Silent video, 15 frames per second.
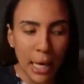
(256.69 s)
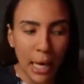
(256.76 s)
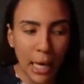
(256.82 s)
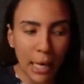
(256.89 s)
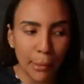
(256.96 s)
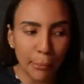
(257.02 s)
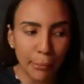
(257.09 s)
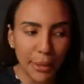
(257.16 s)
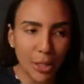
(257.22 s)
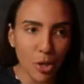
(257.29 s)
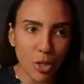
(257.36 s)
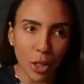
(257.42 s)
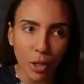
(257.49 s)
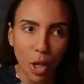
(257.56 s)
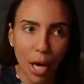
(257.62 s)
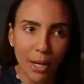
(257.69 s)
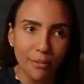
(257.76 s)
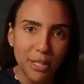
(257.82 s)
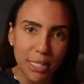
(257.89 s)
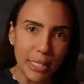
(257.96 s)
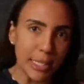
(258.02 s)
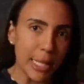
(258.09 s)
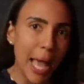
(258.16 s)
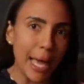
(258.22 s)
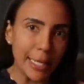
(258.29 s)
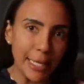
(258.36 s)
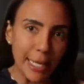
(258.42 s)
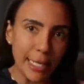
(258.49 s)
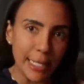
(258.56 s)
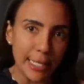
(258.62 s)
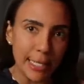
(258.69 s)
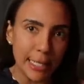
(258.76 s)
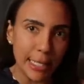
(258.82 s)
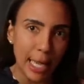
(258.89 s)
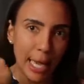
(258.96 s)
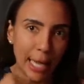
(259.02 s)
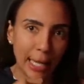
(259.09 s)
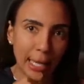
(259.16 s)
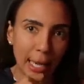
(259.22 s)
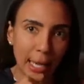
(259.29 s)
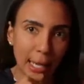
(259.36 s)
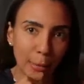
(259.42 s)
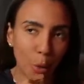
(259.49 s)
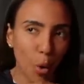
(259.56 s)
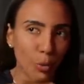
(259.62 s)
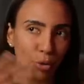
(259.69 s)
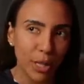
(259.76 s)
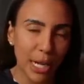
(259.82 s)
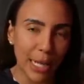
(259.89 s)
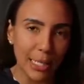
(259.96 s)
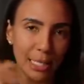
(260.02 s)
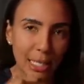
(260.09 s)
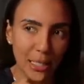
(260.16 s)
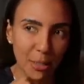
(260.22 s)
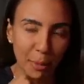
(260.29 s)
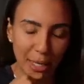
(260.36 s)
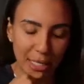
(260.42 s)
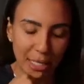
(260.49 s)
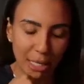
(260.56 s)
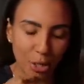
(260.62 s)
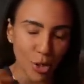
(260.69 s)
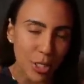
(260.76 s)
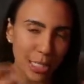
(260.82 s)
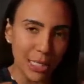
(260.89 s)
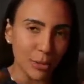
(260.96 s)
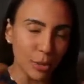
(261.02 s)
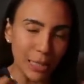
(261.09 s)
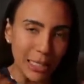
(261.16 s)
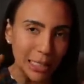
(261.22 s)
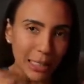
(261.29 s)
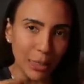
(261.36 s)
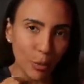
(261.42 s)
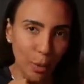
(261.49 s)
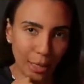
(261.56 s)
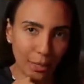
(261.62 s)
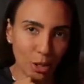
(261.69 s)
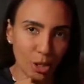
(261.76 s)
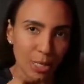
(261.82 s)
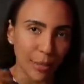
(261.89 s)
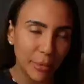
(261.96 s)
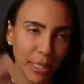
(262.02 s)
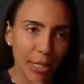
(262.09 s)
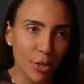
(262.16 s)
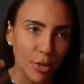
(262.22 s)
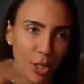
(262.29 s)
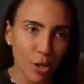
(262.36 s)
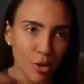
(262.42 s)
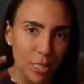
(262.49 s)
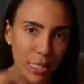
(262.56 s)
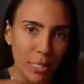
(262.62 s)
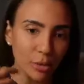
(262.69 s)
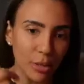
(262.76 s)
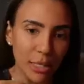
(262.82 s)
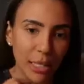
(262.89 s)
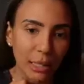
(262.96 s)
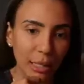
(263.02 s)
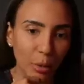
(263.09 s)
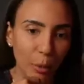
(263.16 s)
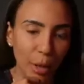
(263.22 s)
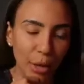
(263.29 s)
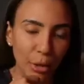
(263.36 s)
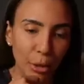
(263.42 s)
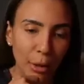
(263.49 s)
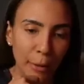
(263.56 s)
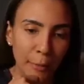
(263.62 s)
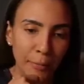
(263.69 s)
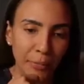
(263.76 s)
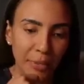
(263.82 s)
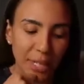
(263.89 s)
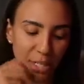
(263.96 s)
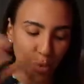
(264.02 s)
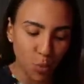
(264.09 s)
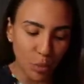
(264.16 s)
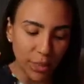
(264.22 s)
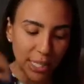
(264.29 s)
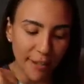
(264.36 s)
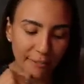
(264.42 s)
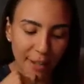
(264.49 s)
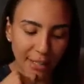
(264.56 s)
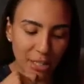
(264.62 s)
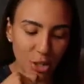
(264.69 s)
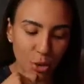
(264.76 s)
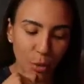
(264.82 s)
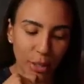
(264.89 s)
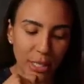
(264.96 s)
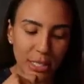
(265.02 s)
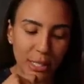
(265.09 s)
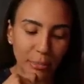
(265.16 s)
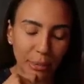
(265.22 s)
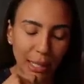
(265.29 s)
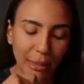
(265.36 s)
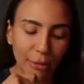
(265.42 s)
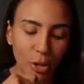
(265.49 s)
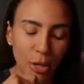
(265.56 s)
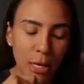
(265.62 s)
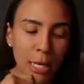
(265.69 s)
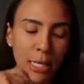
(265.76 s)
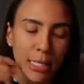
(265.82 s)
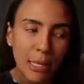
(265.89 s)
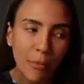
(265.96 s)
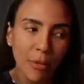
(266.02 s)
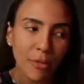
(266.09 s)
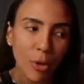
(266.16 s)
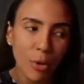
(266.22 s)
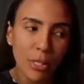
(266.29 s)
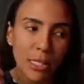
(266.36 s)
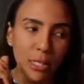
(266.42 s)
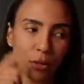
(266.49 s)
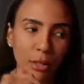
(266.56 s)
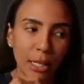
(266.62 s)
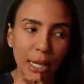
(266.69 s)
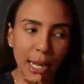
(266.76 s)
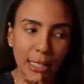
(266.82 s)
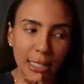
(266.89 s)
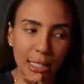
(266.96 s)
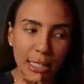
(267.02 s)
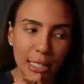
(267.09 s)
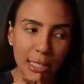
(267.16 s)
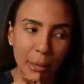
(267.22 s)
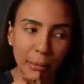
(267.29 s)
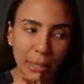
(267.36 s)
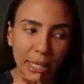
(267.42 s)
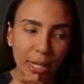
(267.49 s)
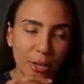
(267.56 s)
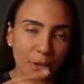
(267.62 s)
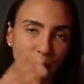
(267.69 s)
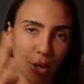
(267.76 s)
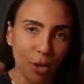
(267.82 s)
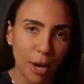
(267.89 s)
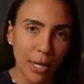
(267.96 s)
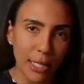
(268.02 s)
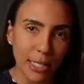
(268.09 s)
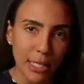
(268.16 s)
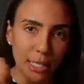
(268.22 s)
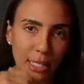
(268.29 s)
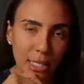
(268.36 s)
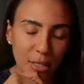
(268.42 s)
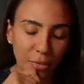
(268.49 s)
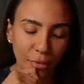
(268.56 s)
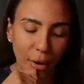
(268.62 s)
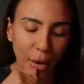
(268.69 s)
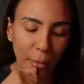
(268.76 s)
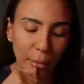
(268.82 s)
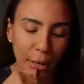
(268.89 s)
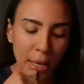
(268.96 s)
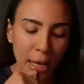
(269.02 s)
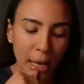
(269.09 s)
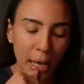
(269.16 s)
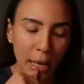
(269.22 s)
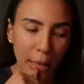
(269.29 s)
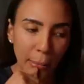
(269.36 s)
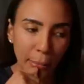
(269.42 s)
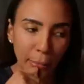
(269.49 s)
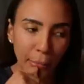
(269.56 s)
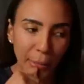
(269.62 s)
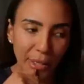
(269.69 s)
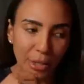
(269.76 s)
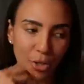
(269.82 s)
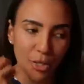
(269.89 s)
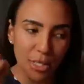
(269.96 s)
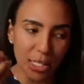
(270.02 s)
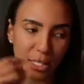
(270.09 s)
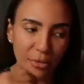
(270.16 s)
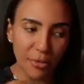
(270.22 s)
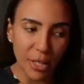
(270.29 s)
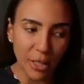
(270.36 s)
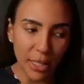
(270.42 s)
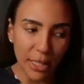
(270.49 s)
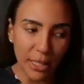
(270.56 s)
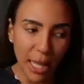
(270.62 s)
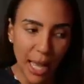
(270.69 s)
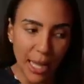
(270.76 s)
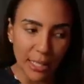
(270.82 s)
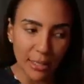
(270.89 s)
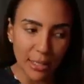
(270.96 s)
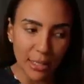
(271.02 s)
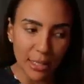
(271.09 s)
But there's a lot of this sadness, okay, over the next 6 months that you're still dealing with. There's something here that you're still dealing with that's really affected you on a deep level. Some of you are still connected to somebody here that you're at a distance from, but there's this feeling that